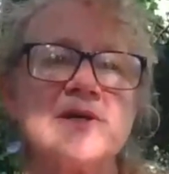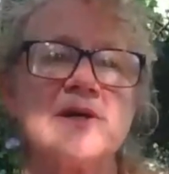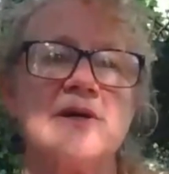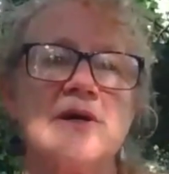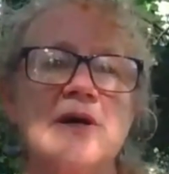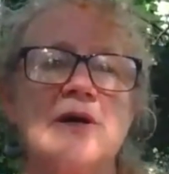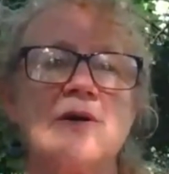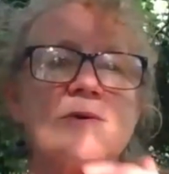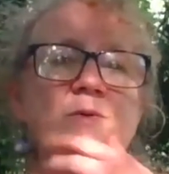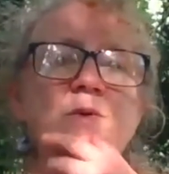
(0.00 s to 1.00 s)
a, a
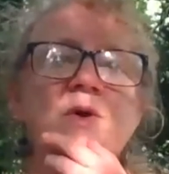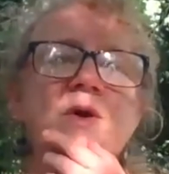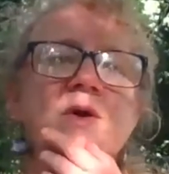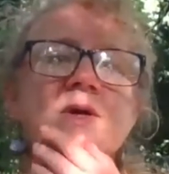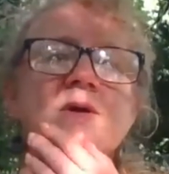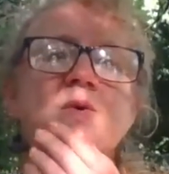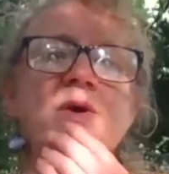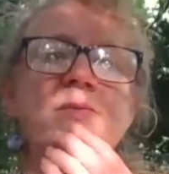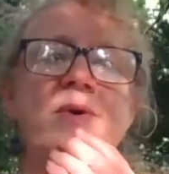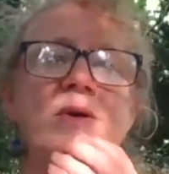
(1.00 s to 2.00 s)
quart quart
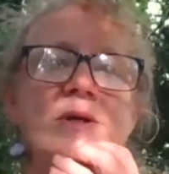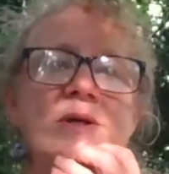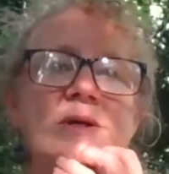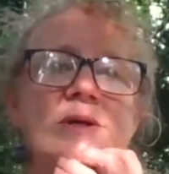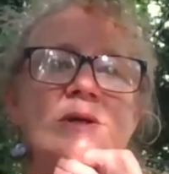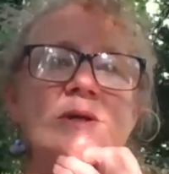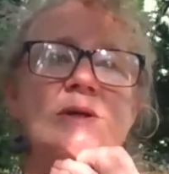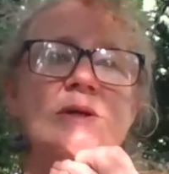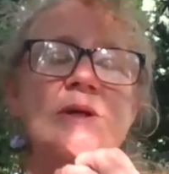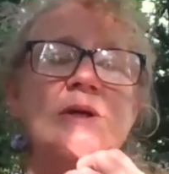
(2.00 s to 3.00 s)
of milk.
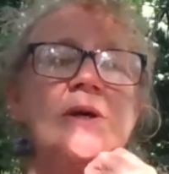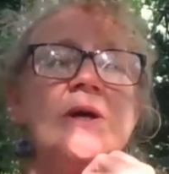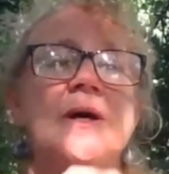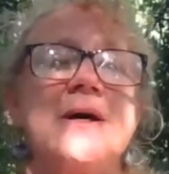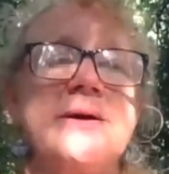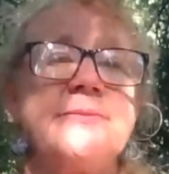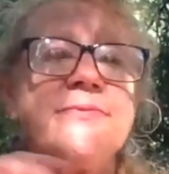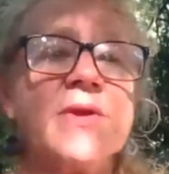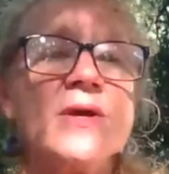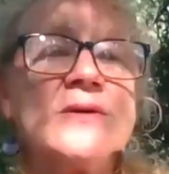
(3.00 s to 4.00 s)
Um,
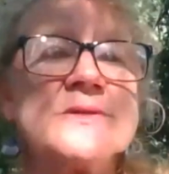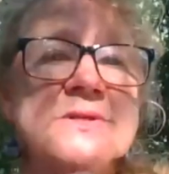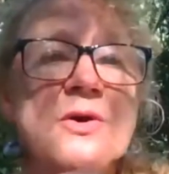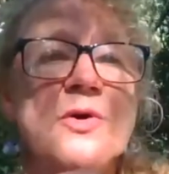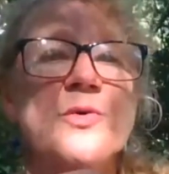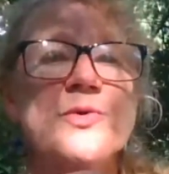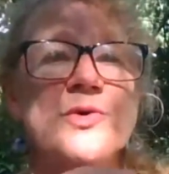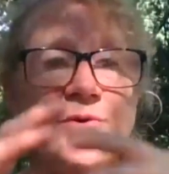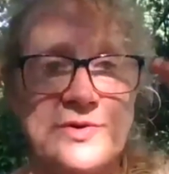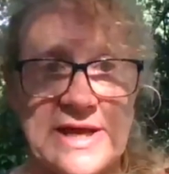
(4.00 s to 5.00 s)
so
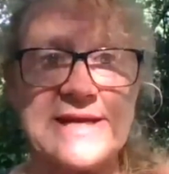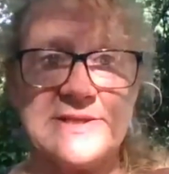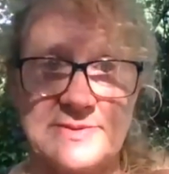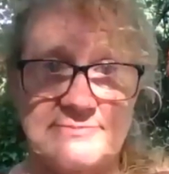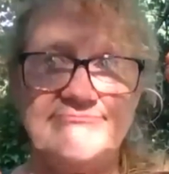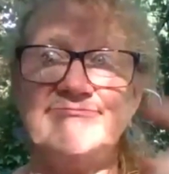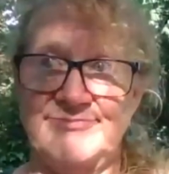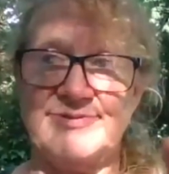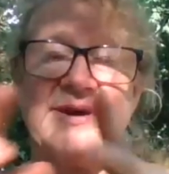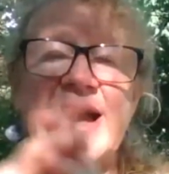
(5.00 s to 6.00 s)
that's
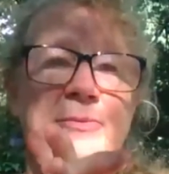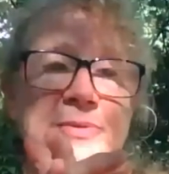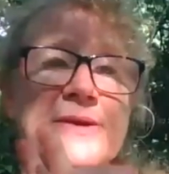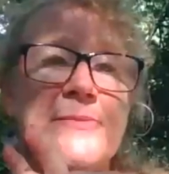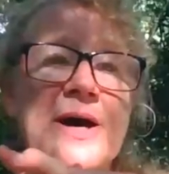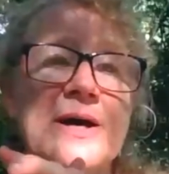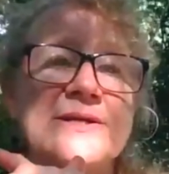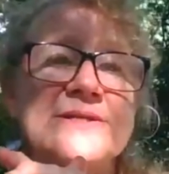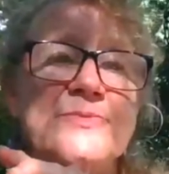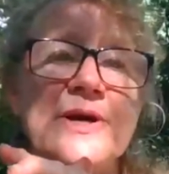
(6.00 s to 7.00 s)
how big the pot
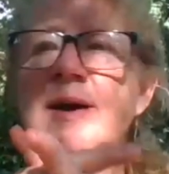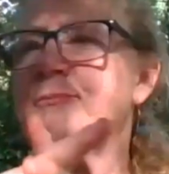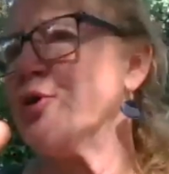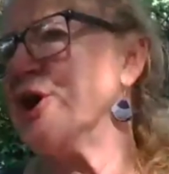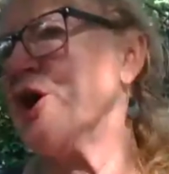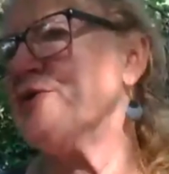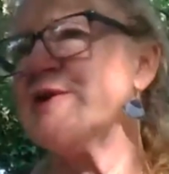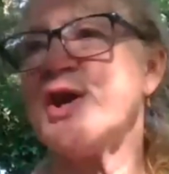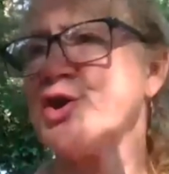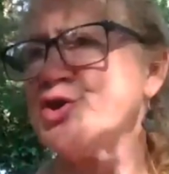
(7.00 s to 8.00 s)
needs to be. I'm pointing over
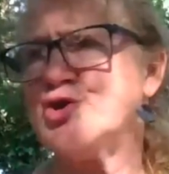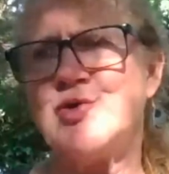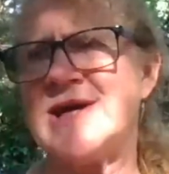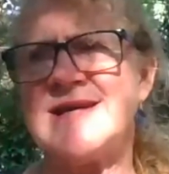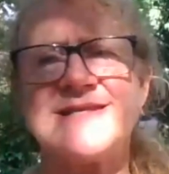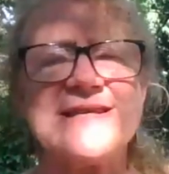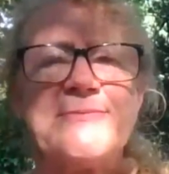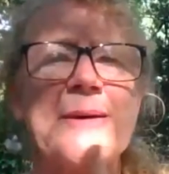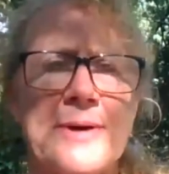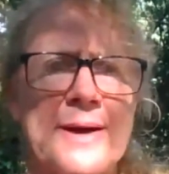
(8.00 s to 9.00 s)
there because you can't see
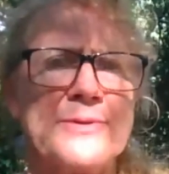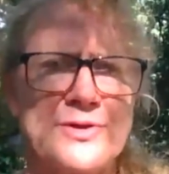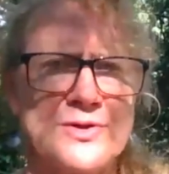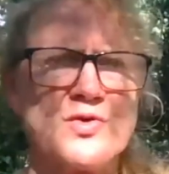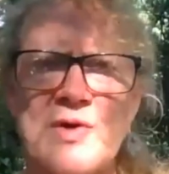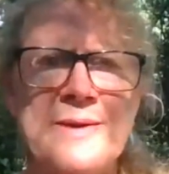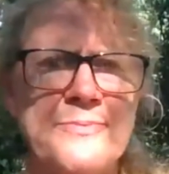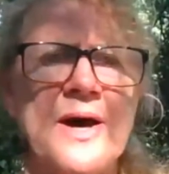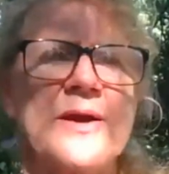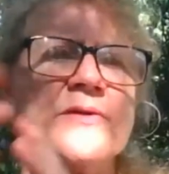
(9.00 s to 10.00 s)
my pot, but there's a great
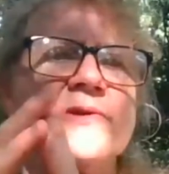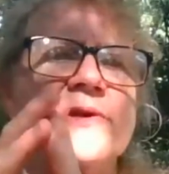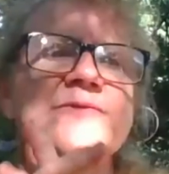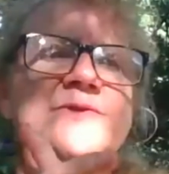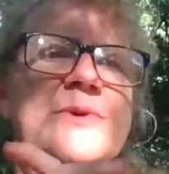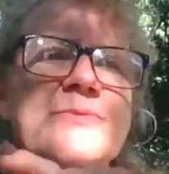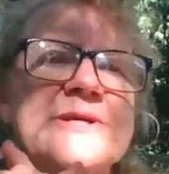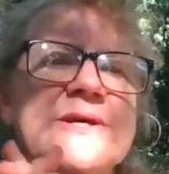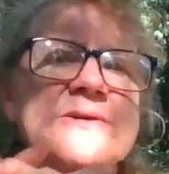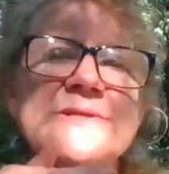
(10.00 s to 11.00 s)
pot over there for sweet
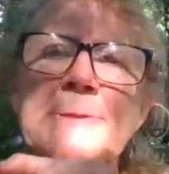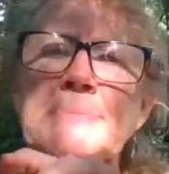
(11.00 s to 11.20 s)
potatoes.